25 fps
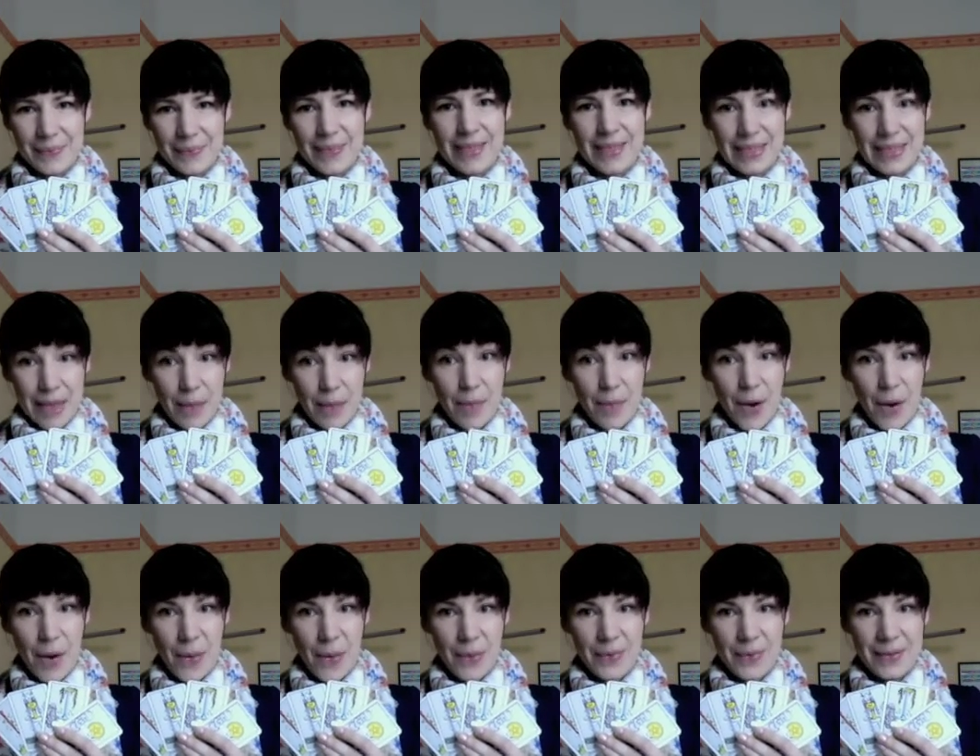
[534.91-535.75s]

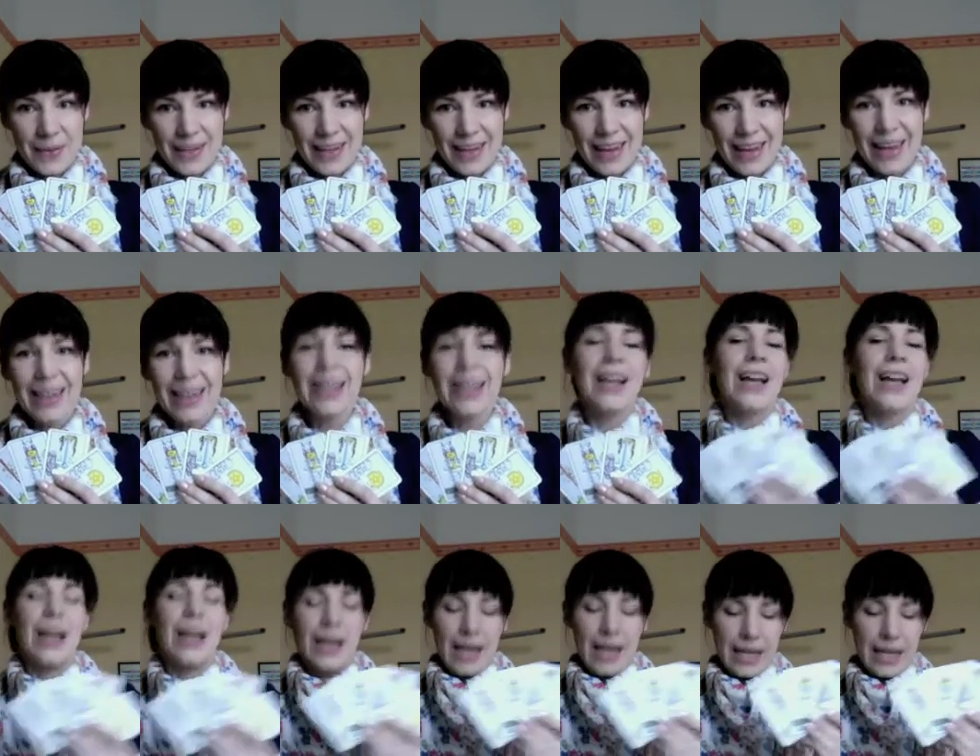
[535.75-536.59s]
Somehow, yeah,
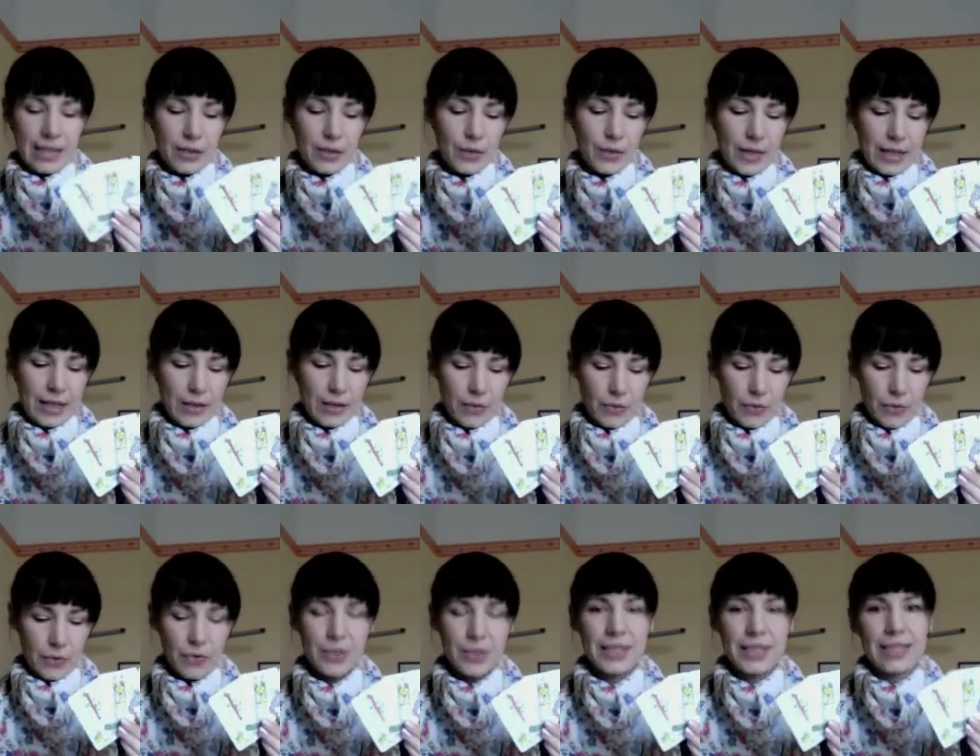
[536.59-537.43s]
and you can of
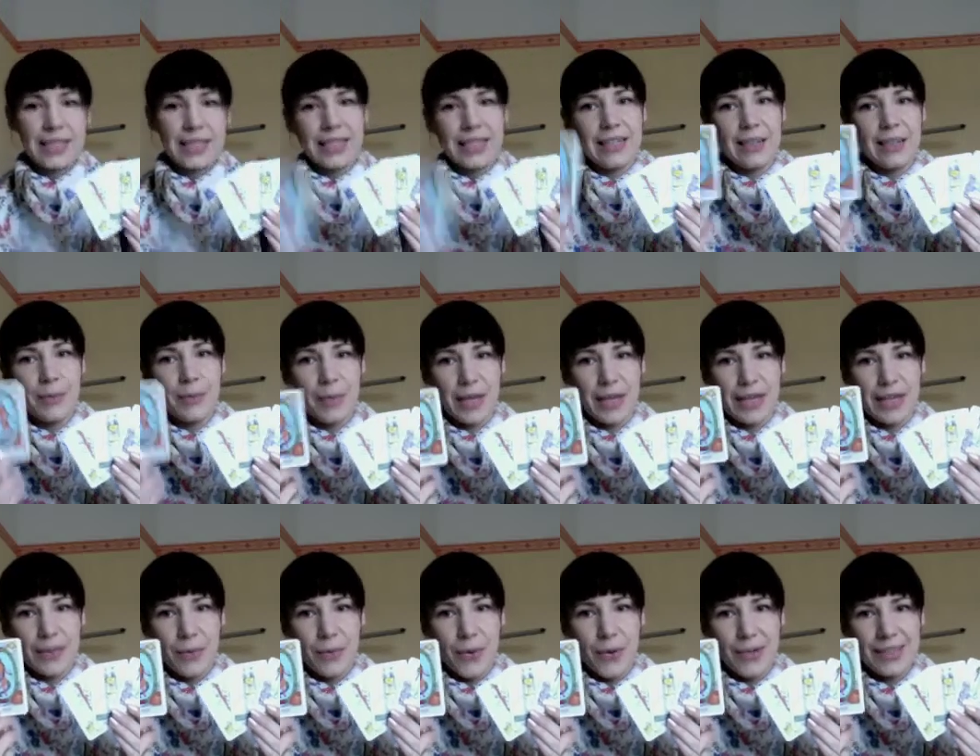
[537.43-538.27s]
course see the
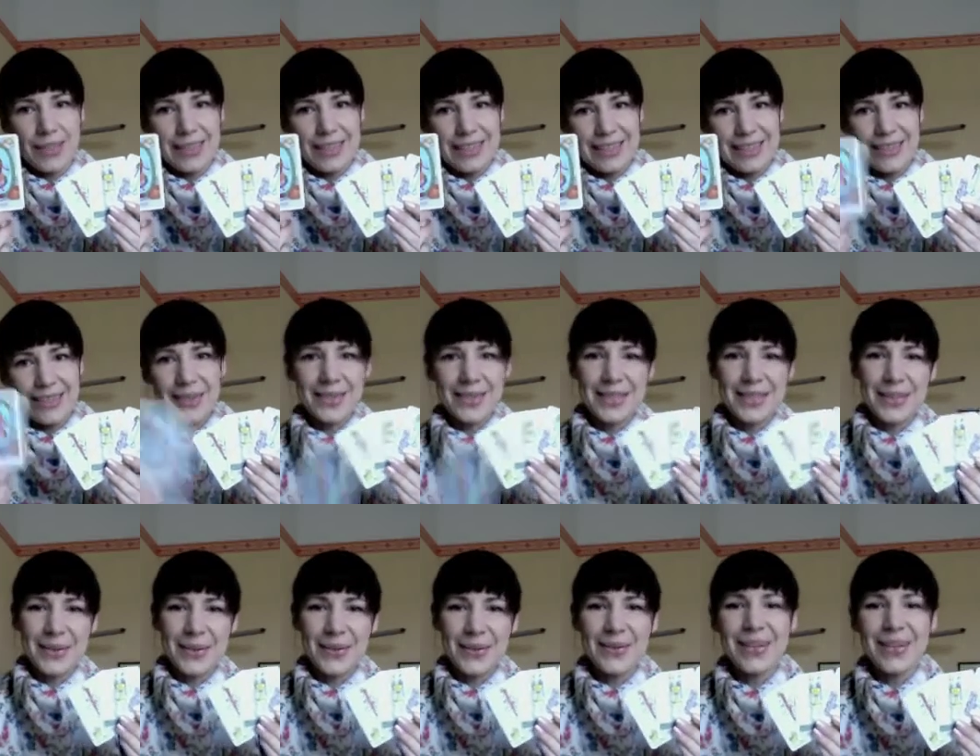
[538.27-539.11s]
big ones
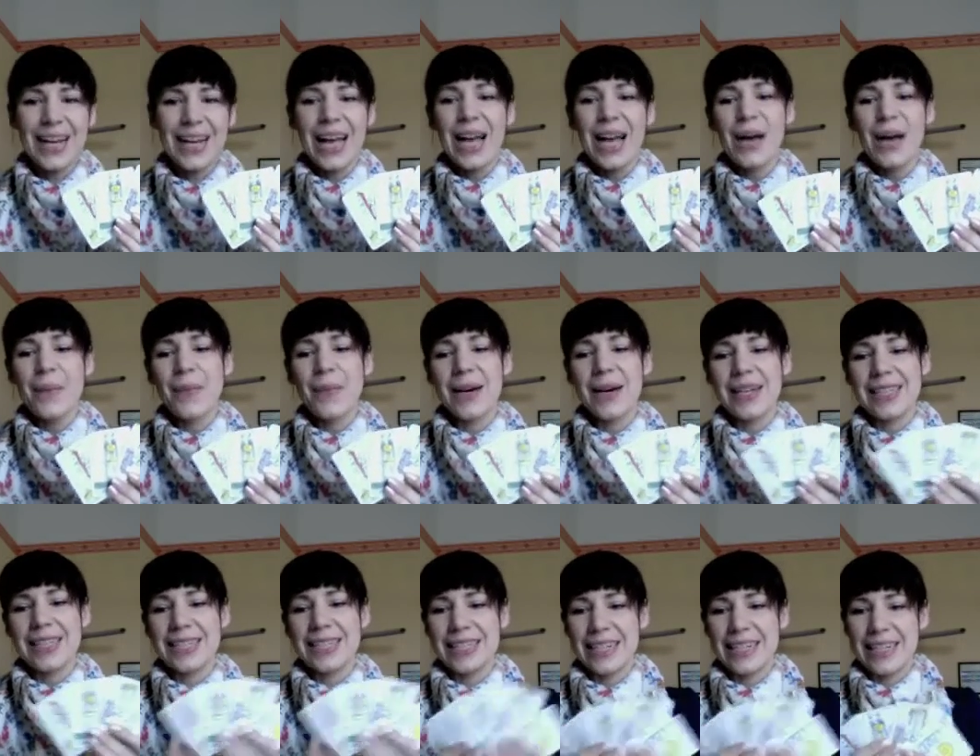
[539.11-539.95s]
also,
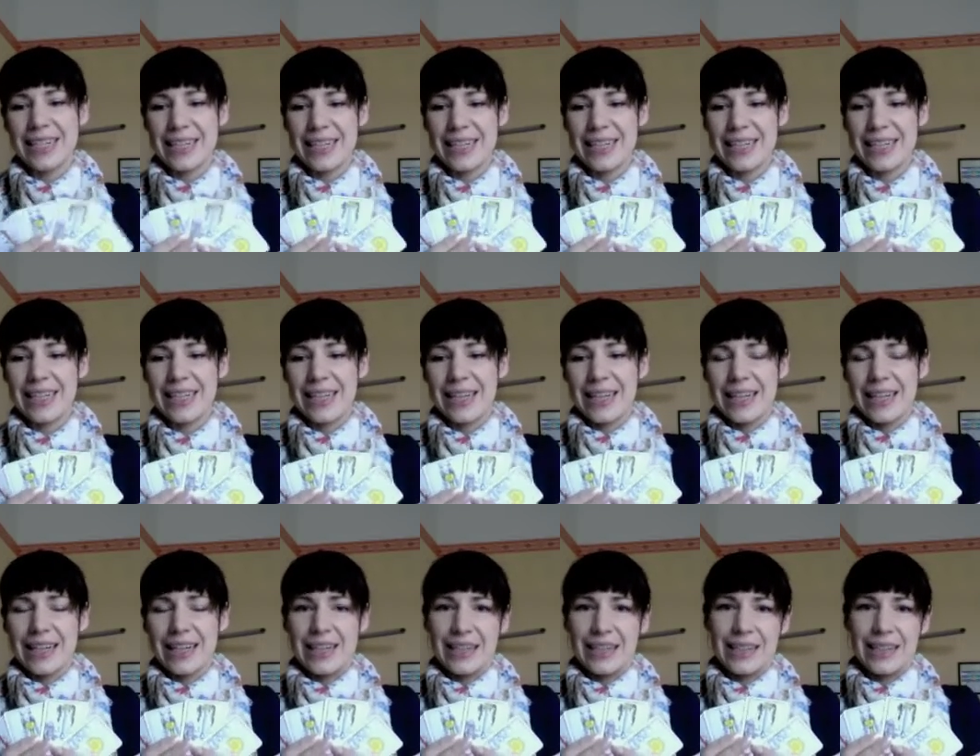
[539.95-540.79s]
but
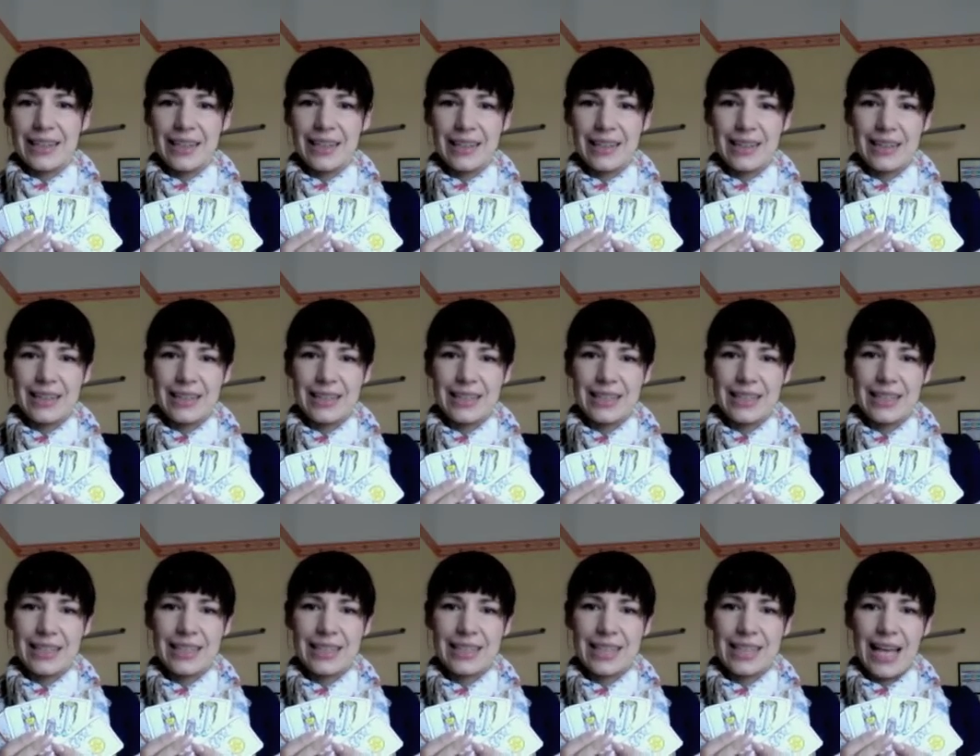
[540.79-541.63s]
it
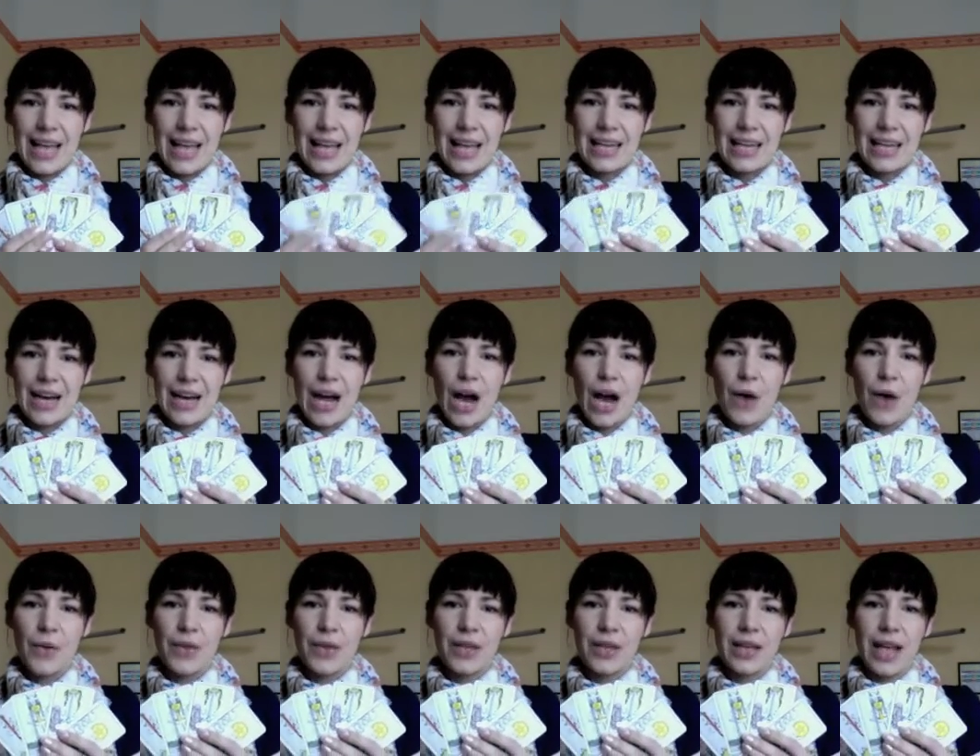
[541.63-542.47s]
is like
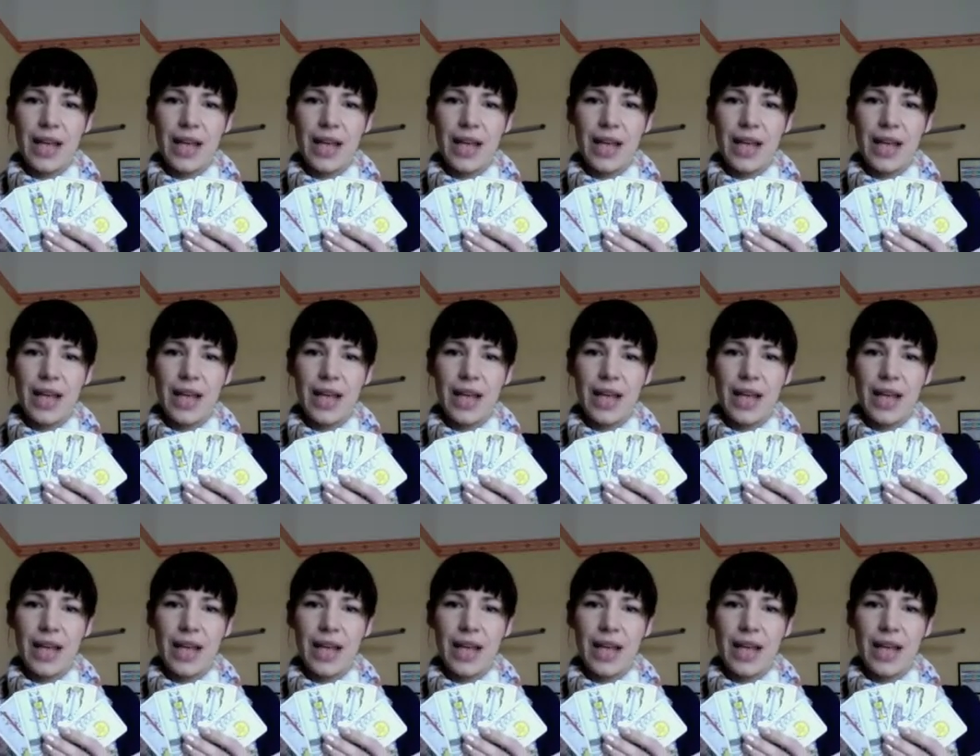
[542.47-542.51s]
how the